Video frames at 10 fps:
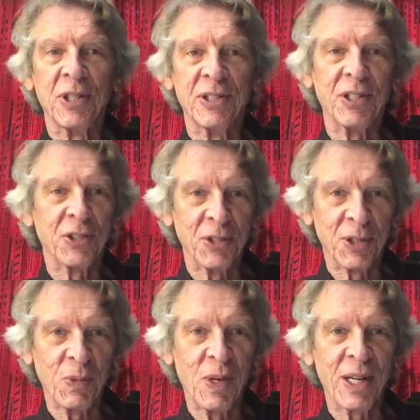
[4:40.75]
just as
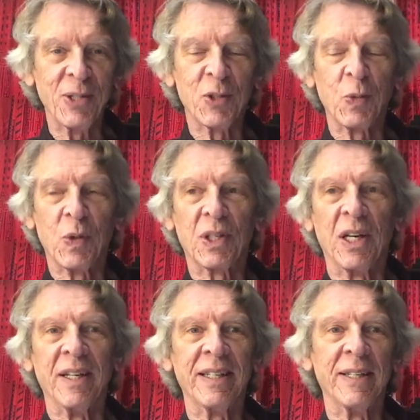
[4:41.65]
the one I used to work
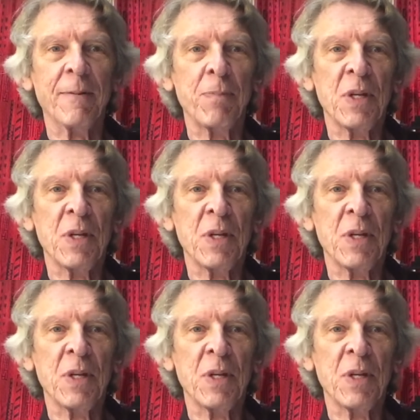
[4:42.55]
on did.